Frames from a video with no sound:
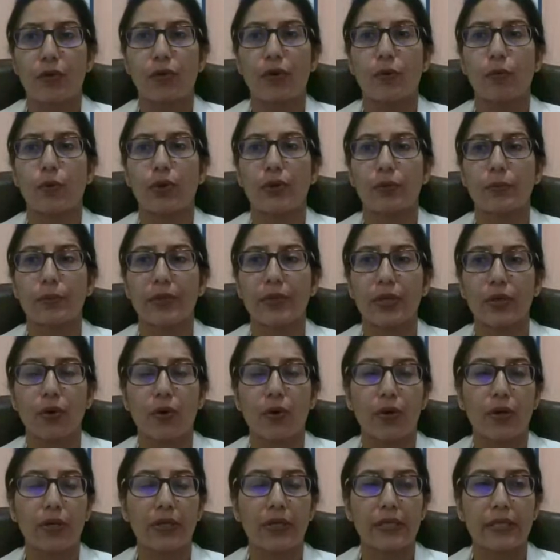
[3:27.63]
or what we
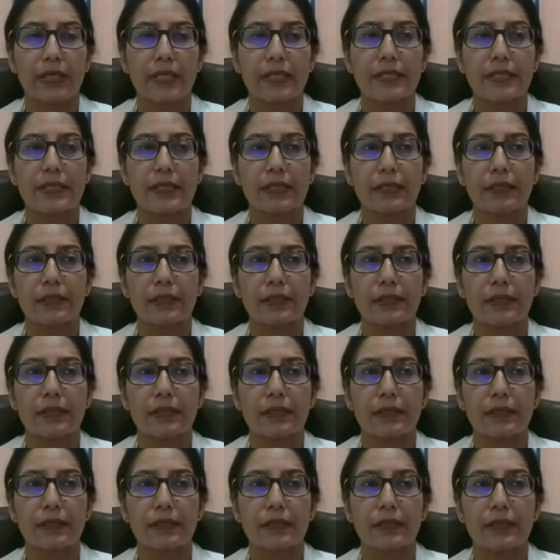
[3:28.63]
call is
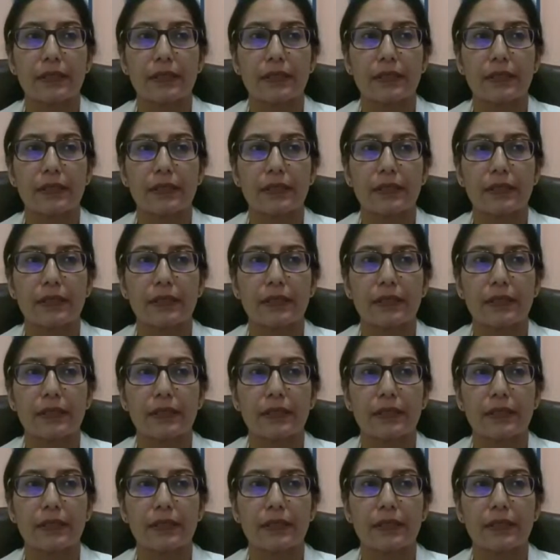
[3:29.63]
a skin
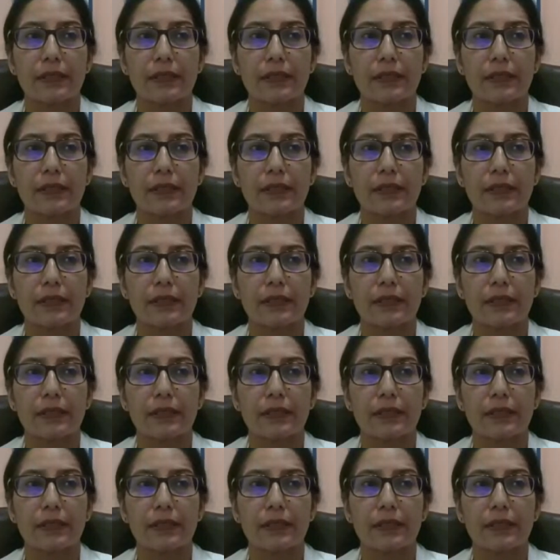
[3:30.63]
allergy or eczema.